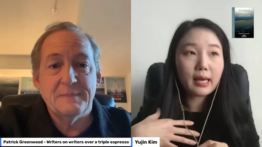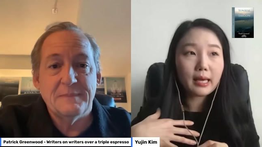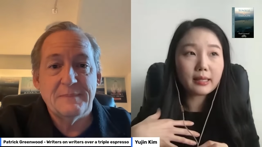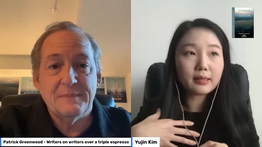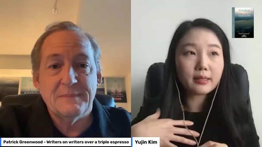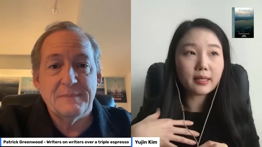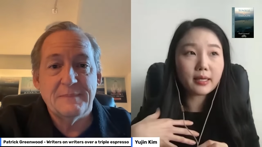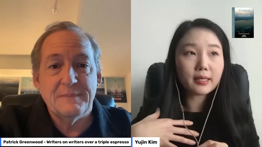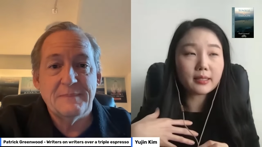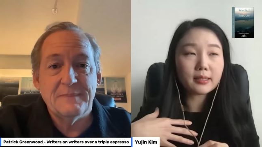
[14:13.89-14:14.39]

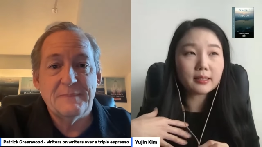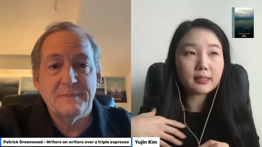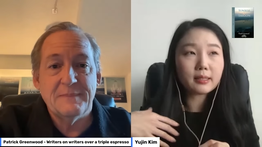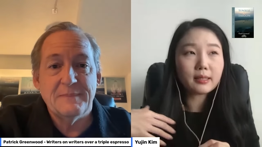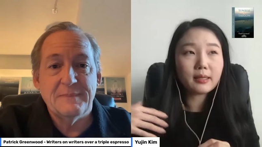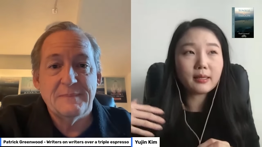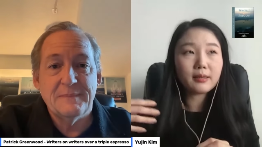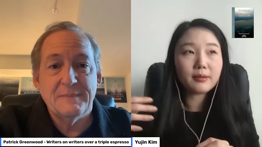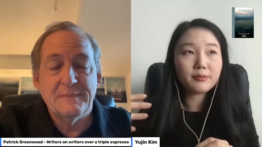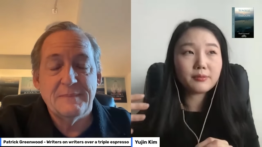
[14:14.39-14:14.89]
Speaker 1: And
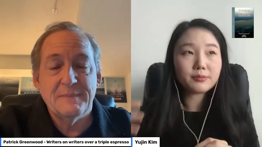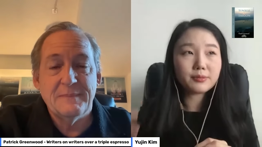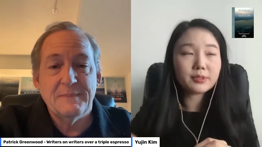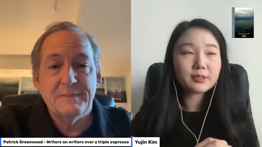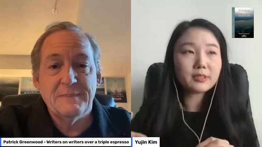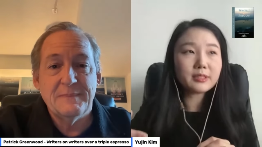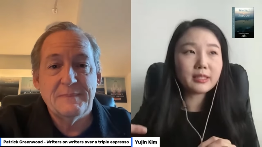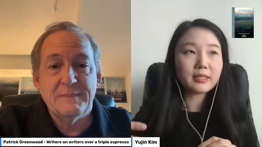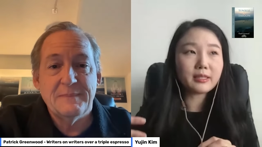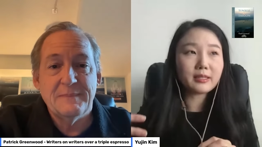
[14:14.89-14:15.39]
then
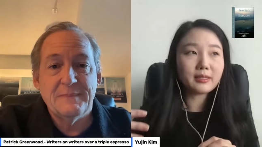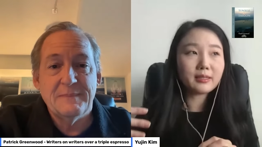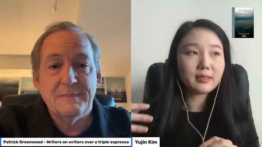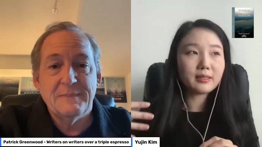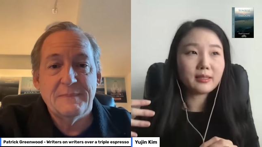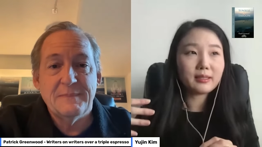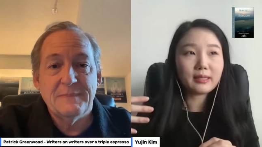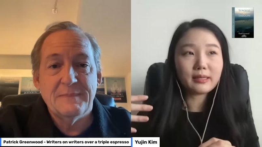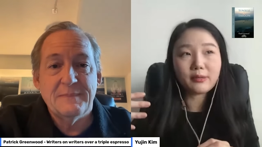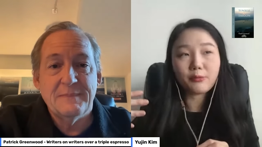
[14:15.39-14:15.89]
really,
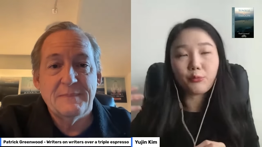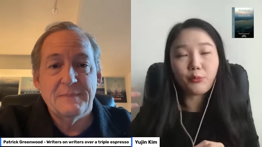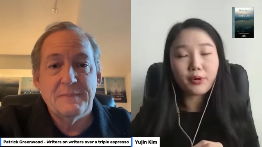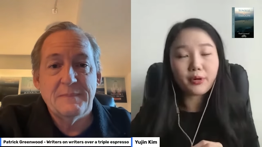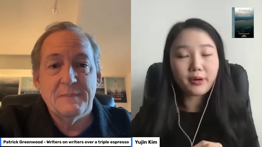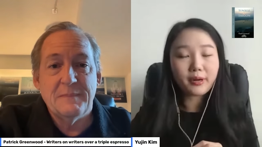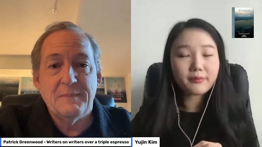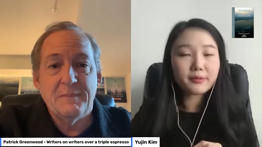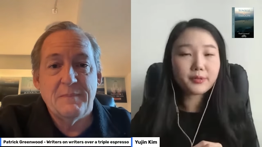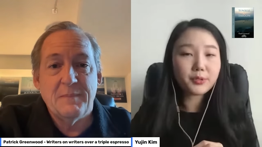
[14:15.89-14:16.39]
like
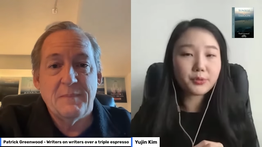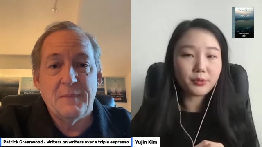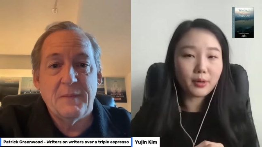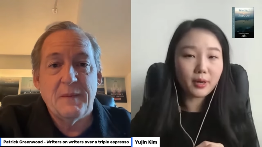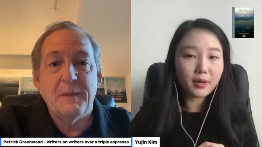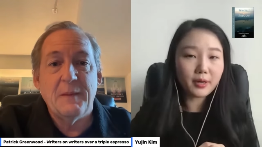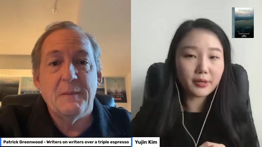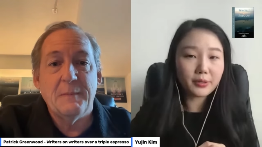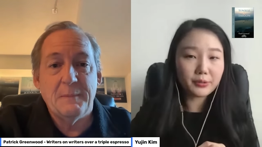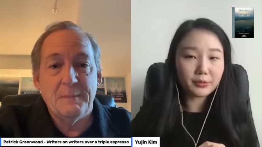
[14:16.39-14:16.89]
wherever you
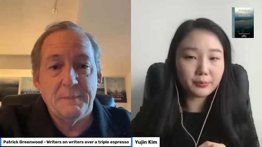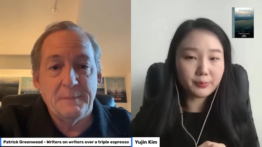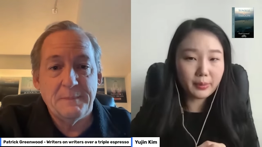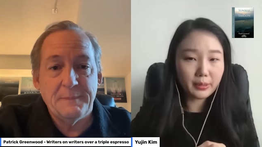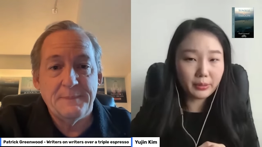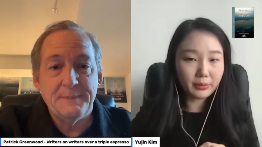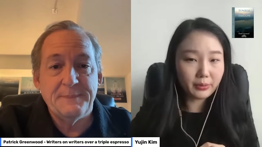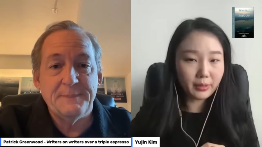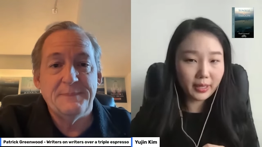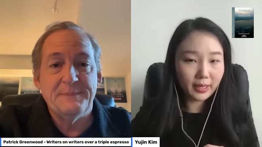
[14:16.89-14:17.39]
are, you'll
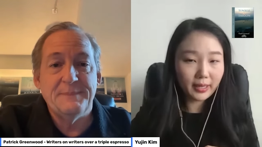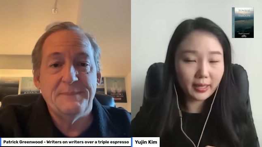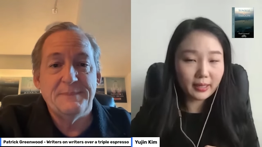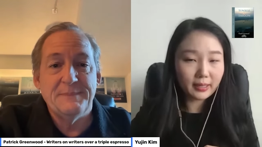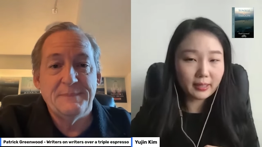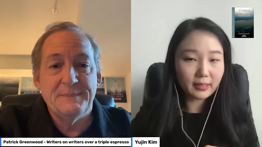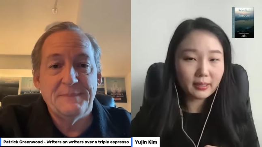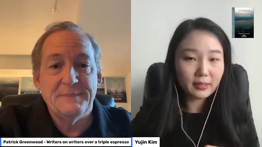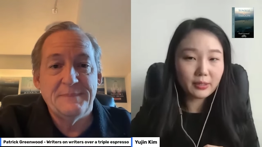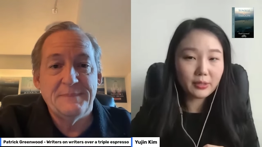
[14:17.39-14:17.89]
be
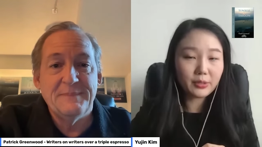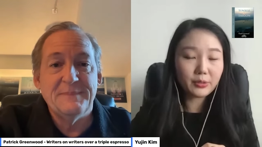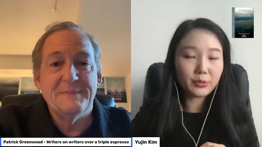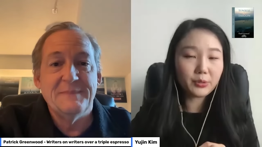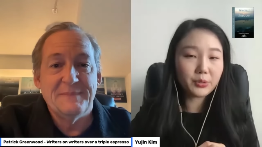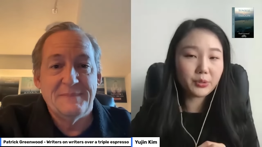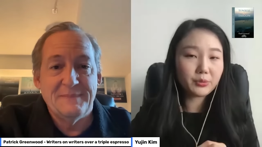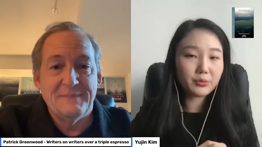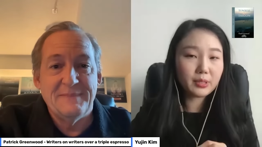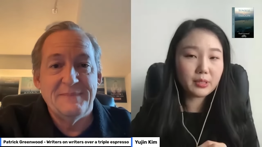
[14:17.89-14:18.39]
okay. You know,
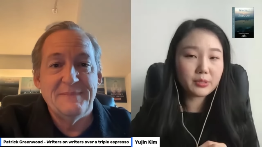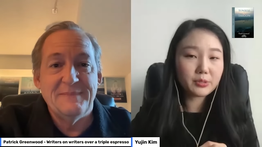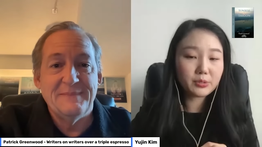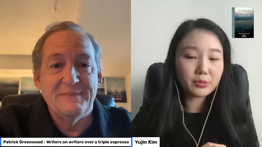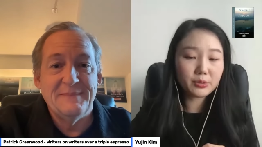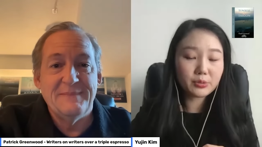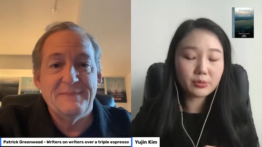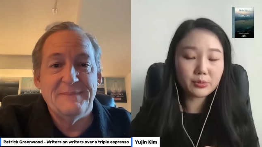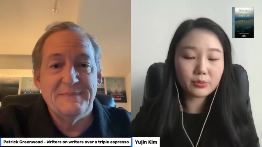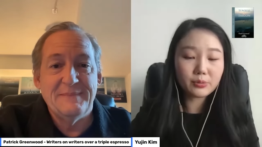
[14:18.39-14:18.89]
you don't need
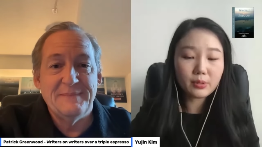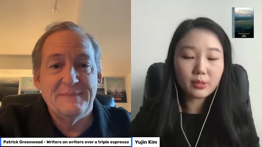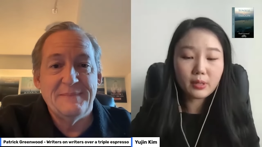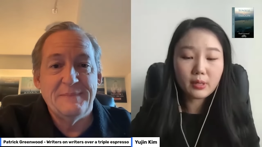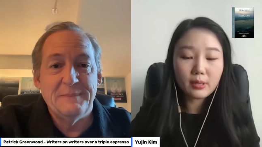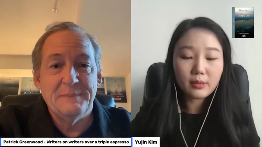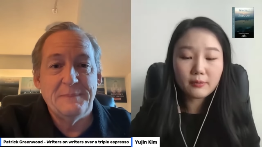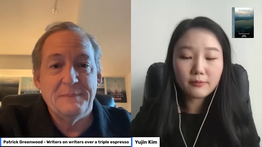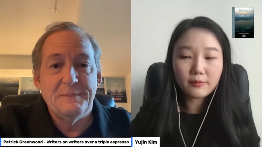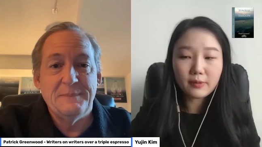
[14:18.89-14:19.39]
to
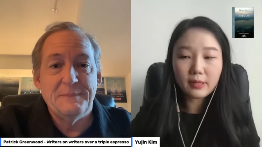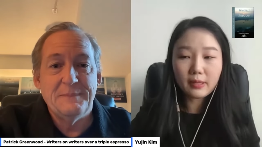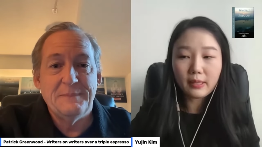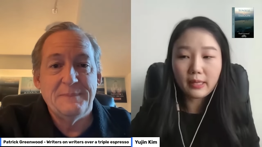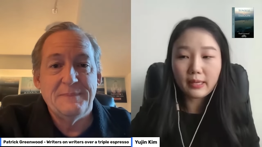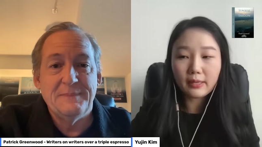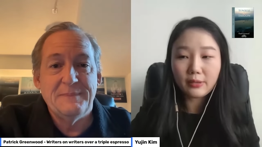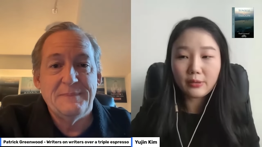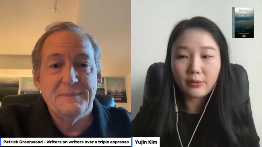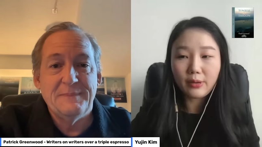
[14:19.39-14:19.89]
feel
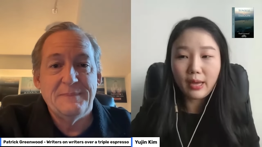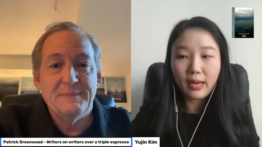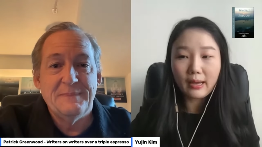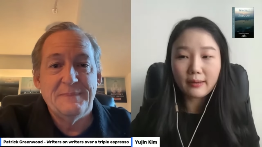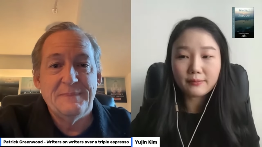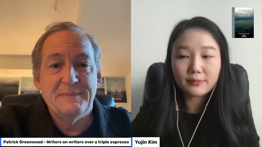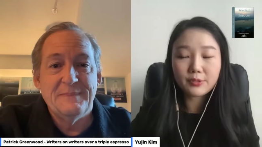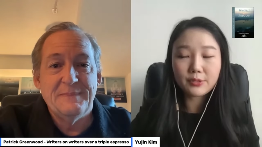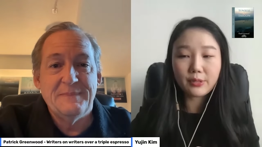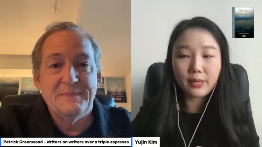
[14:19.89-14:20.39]
like you
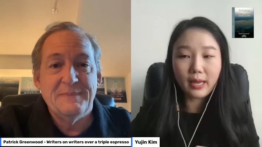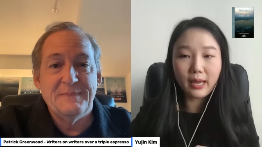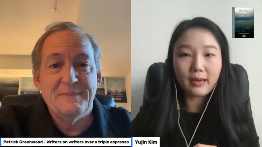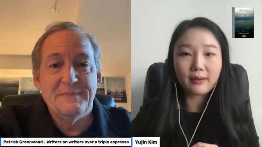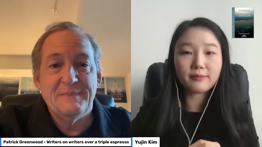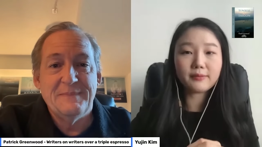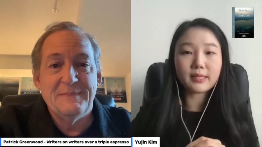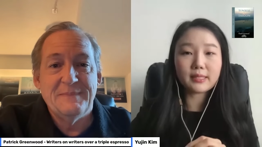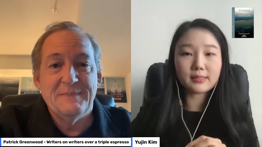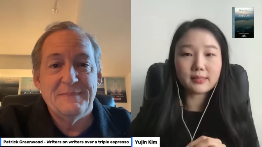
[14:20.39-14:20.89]
have to
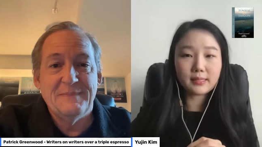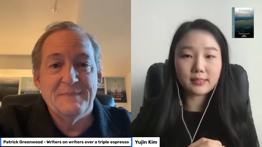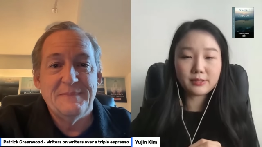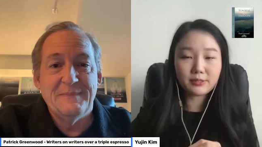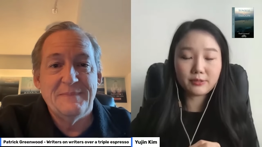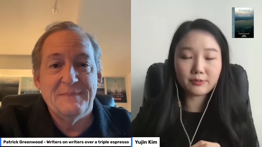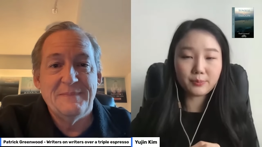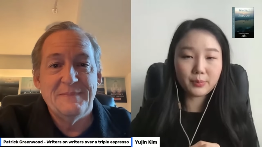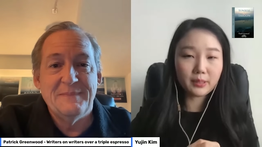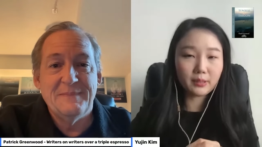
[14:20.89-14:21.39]
have that
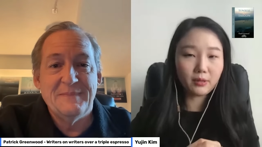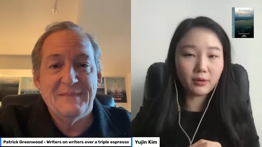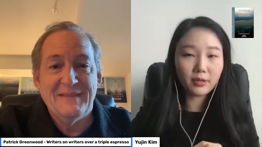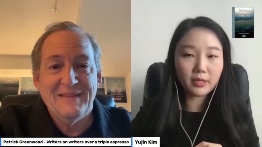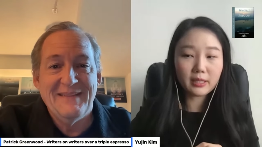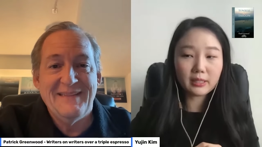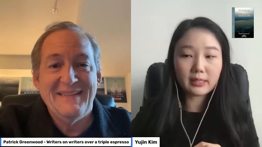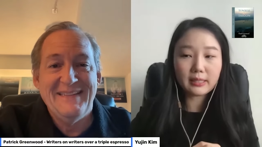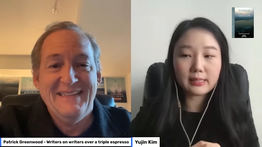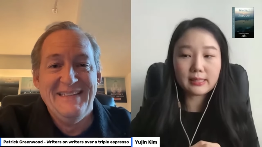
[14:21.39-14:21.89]
sense of
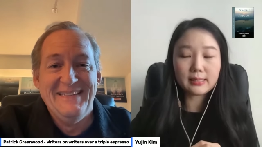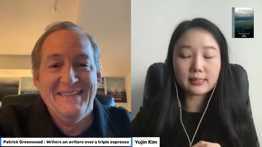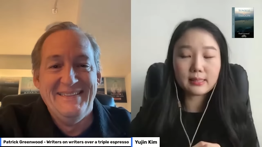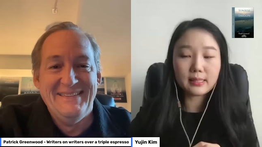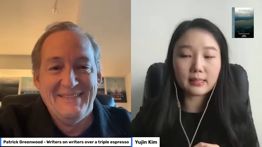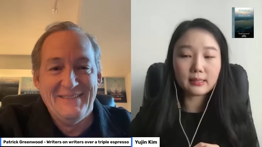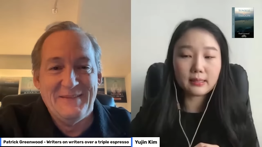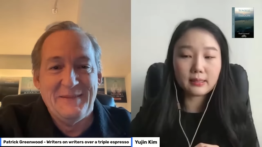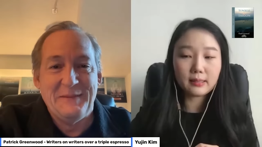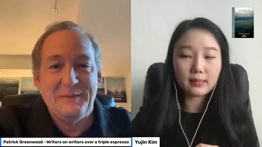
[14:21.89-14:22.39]

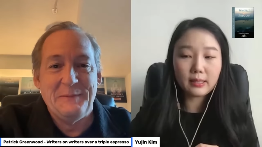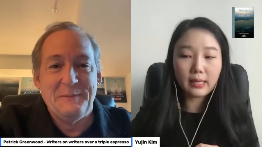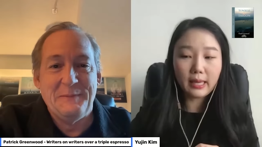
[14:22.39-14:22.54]
belongingness and mm.